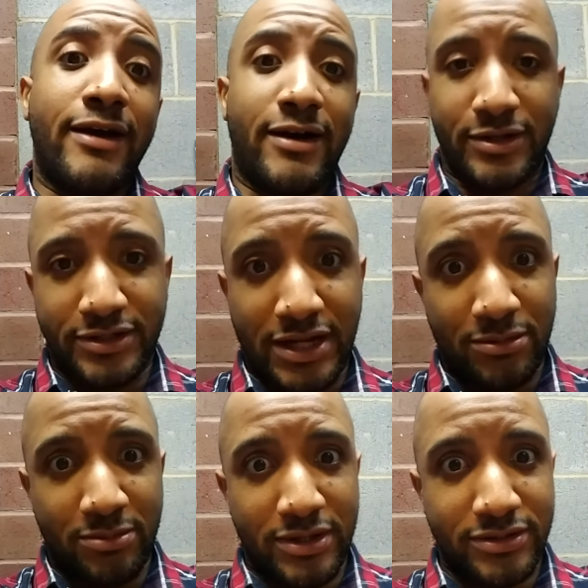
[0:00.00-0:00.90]
on a
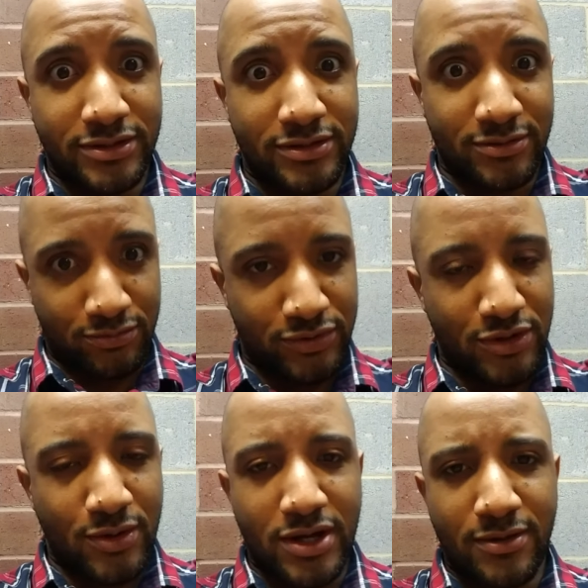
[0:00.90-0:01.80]
timely basis.
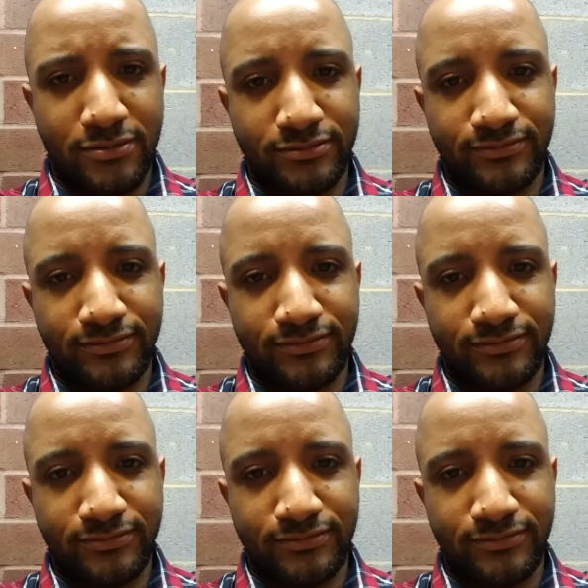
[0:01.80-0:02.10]
So